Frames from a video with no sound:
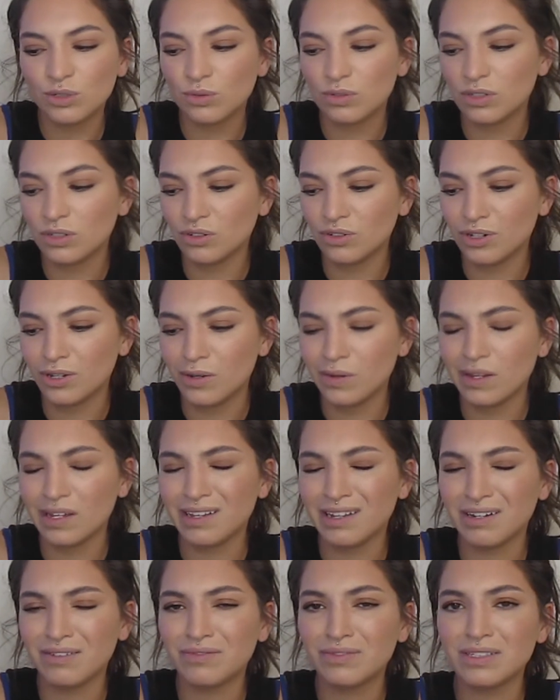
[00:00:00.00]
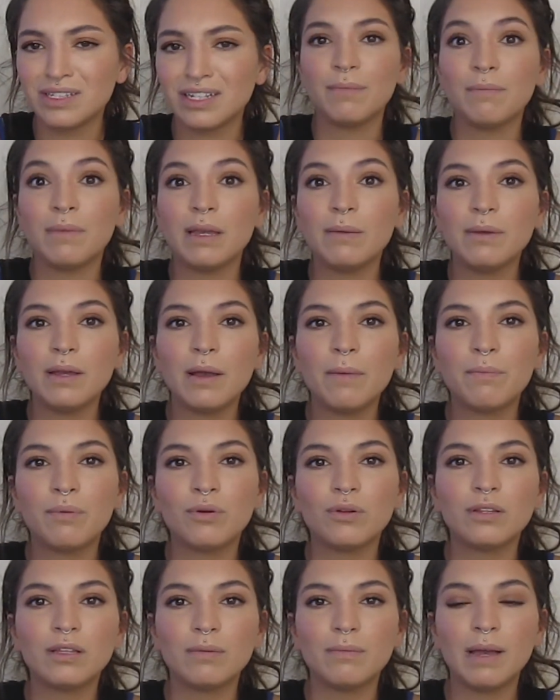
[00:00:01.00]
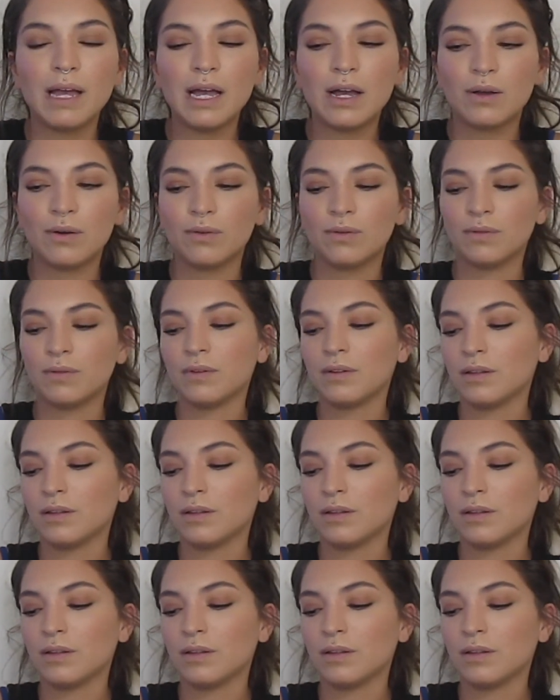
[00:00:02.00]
wasn't growing, and I was like, maybe I pulled them out.